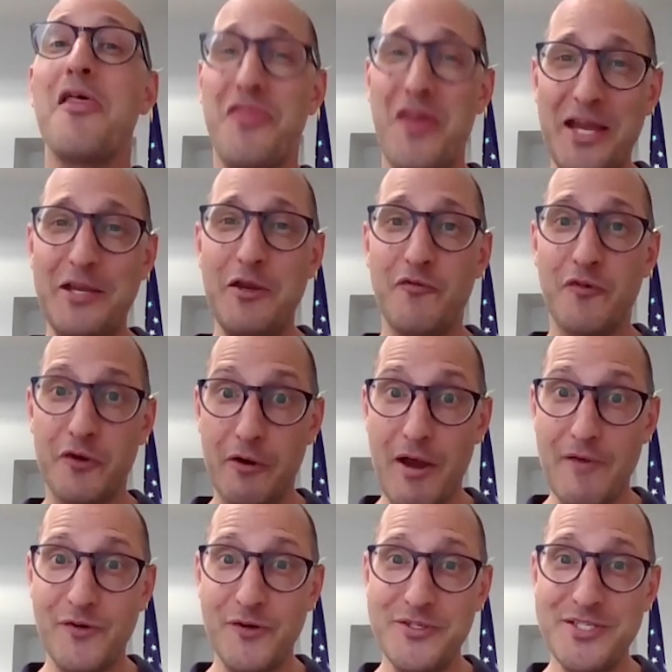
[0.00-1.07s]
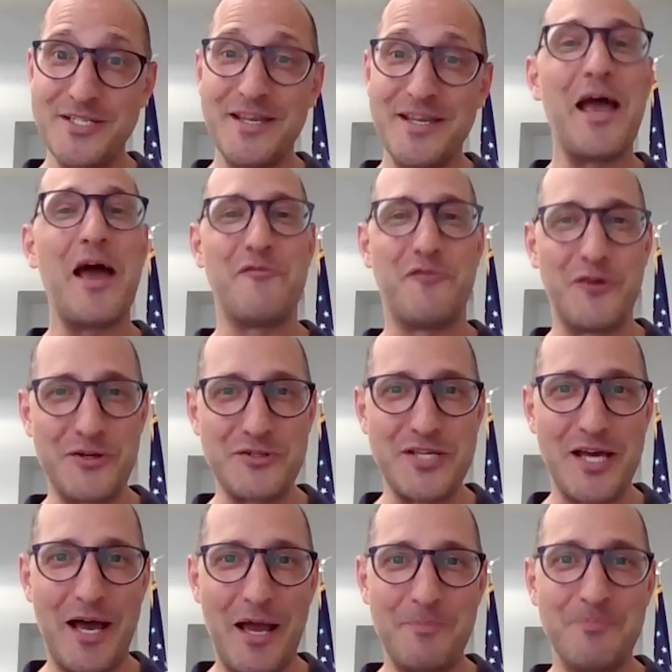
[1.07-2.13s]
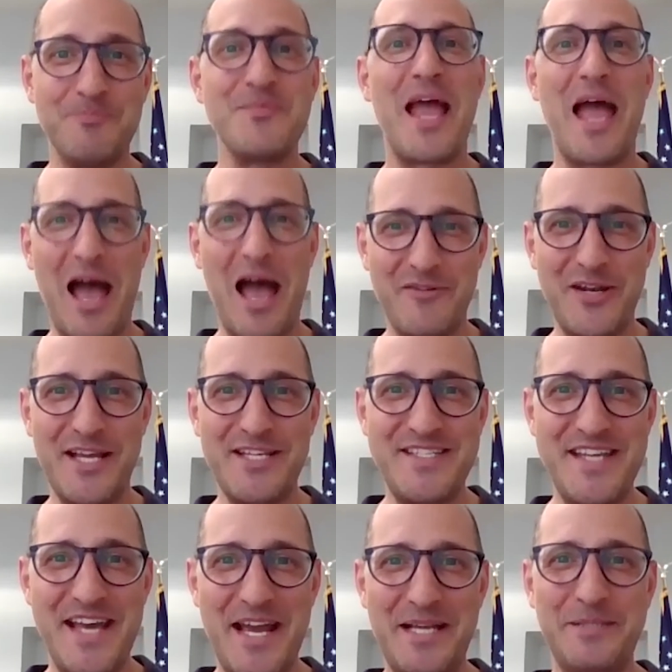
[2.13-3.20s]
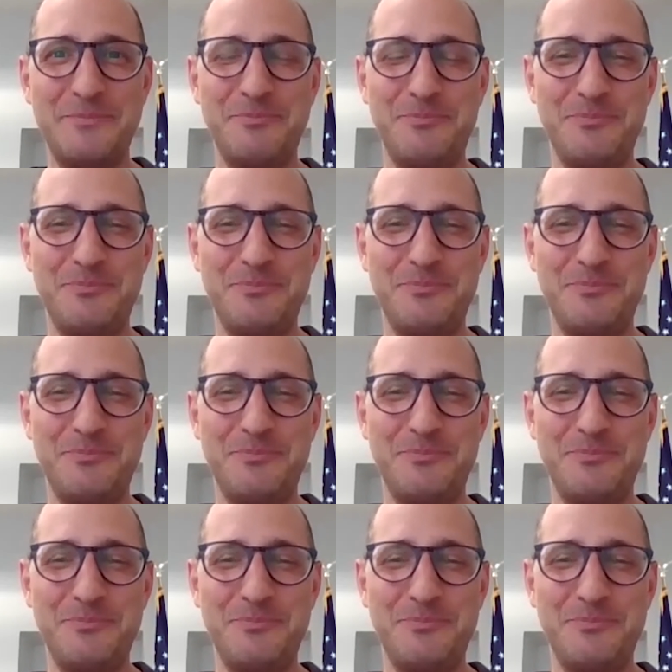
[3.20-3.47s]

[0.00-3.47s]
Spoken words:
Thank you for your efforts and for your time. Have a nice day.